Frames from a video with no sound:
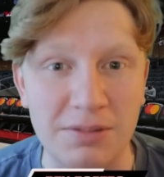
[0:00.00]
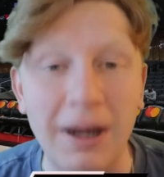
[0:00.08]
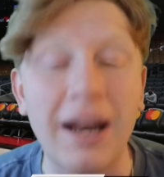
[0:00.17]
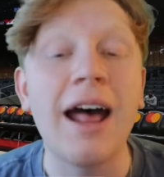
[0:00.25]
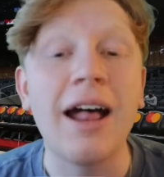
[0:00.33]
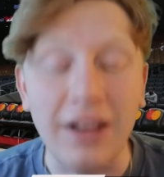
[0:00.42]

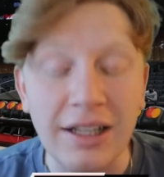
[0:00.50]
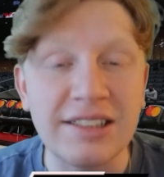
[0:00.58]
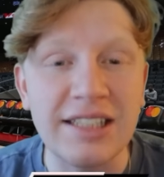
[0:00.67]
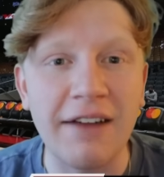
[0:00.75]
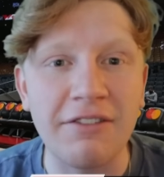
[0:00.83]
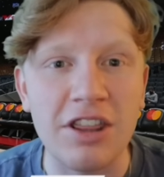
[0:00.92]
But let's
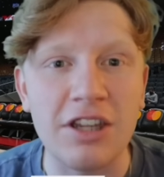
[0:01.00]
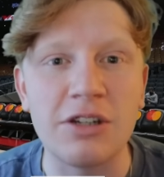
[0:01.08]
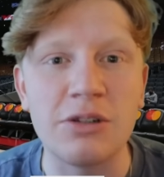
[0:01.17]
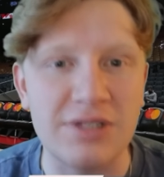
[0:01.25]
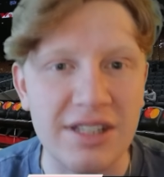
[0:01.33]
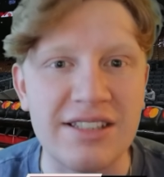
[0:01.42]
dive into the
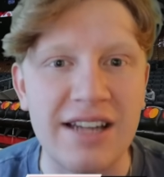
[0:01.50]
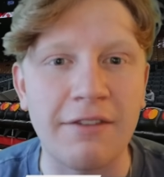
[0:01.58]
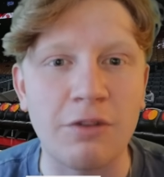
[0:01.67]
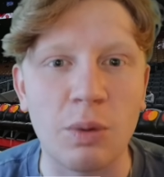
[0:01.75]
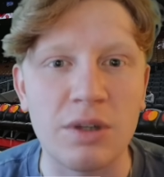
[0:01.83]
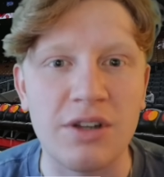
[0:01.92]
news. Let's dive
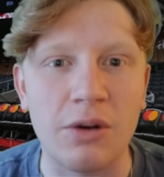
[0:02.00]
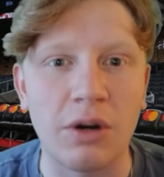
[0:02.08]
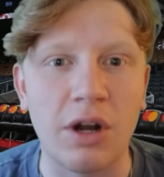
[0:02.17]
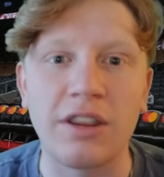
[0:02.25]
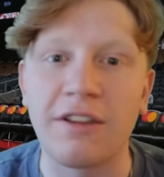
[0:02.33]
into what's going on.